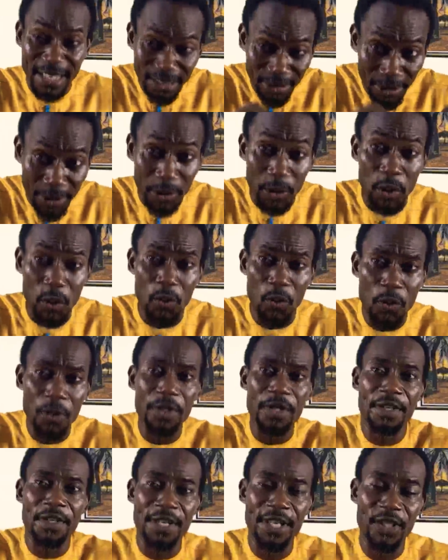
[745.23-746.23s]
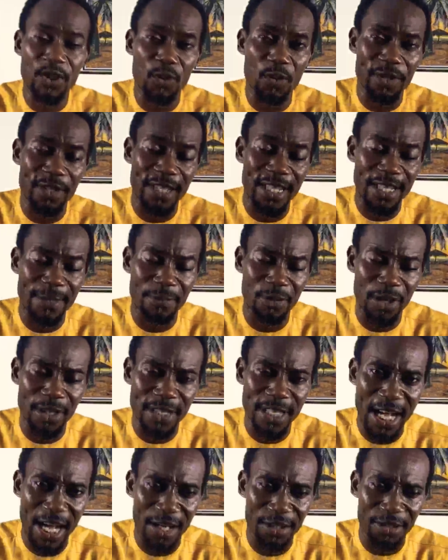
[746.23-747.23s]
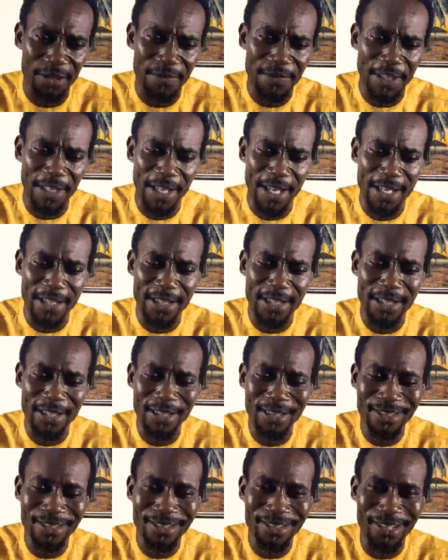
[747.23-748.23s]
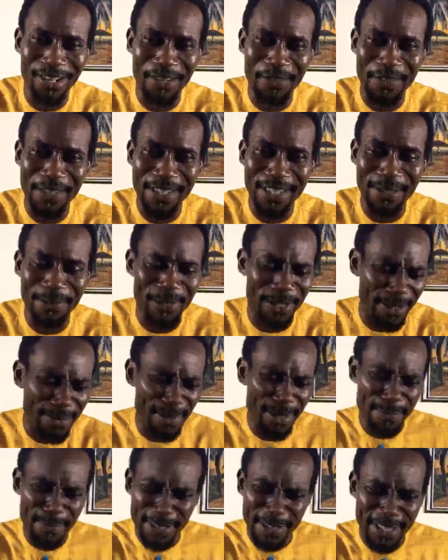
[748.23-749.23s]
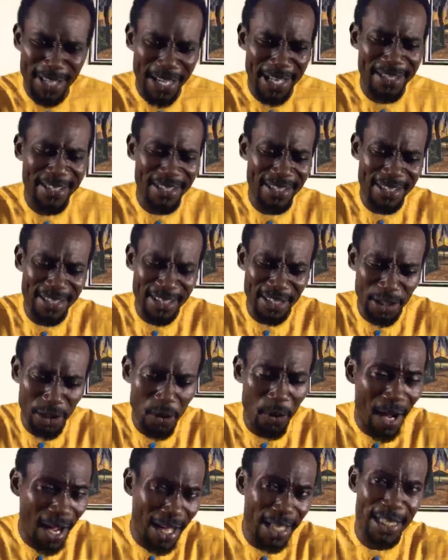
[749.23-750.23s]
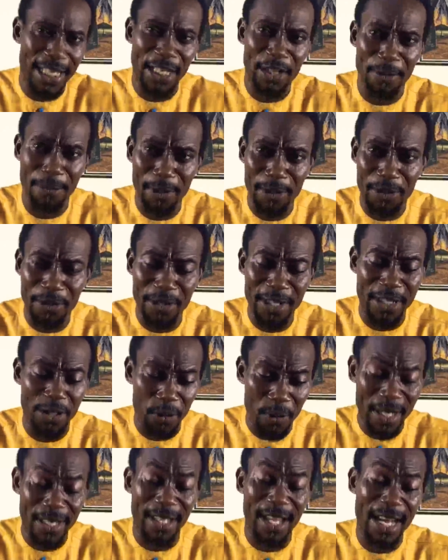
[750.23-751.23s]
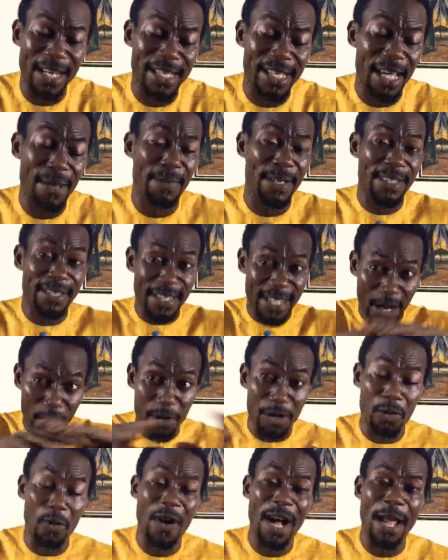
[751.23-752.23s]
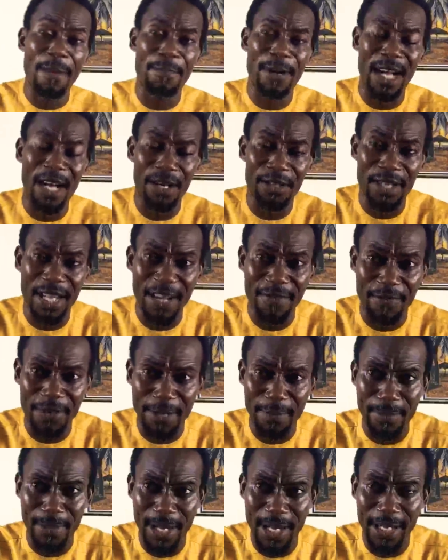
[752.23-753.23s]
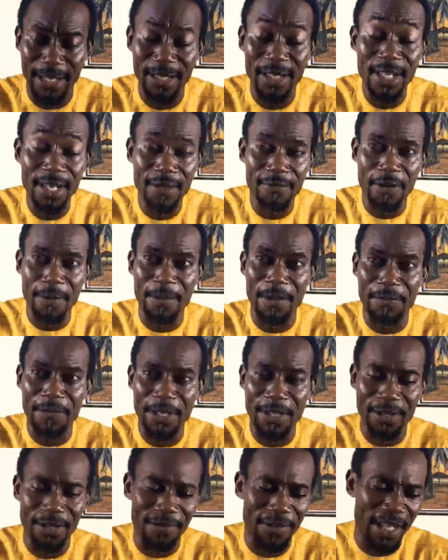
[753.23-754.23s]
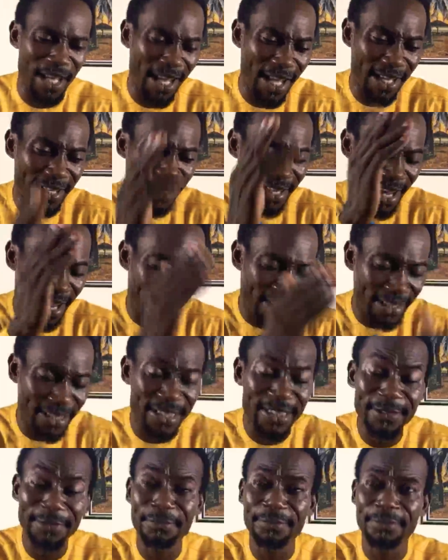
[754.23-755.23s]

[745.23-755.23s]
through these ones that he brought out of the land of Egypt. Remember that Noah had that opportunity when God came and said, I want to wipe out every man from the face of the earth. And